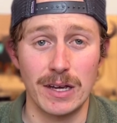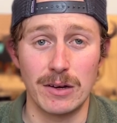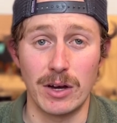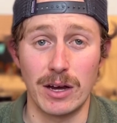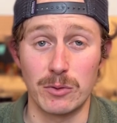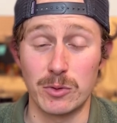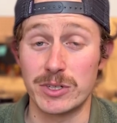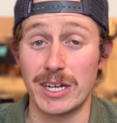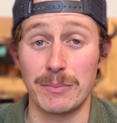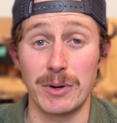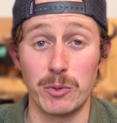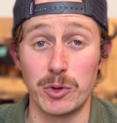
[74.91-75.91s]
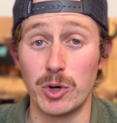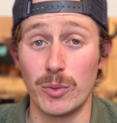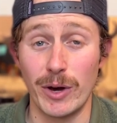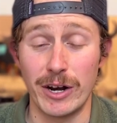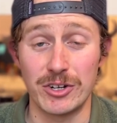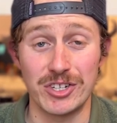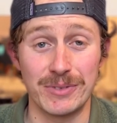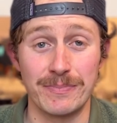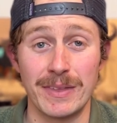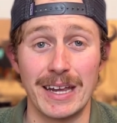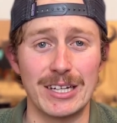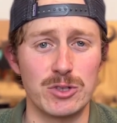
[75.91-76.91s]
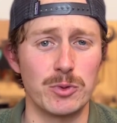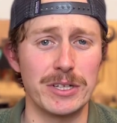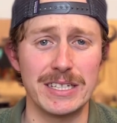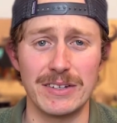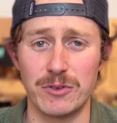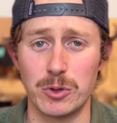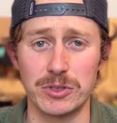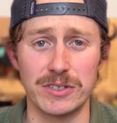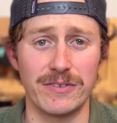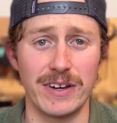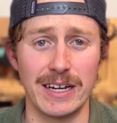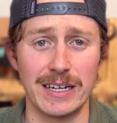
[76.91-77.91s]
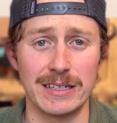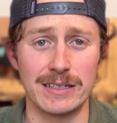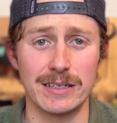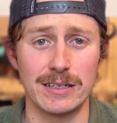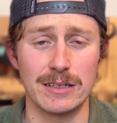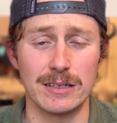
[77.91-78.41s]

when we're talking about renewable energy, it's really difficult to find